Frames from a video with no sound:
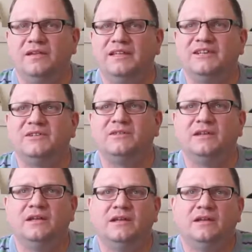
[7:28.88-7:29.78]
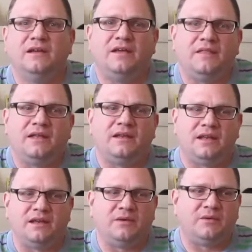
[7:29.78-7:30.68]
and then
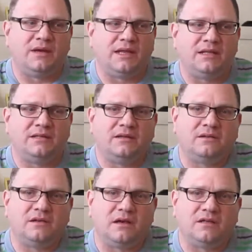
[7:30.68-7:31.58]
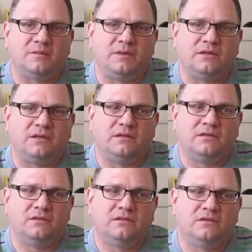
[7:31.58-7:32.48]
anyway, when I get down to the hospital,
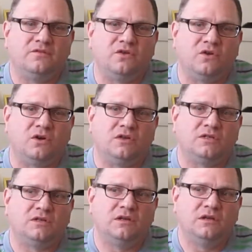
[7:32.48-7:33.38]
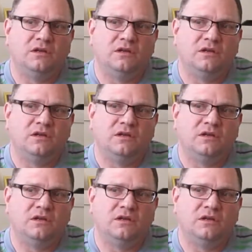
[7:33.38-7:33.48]
of course,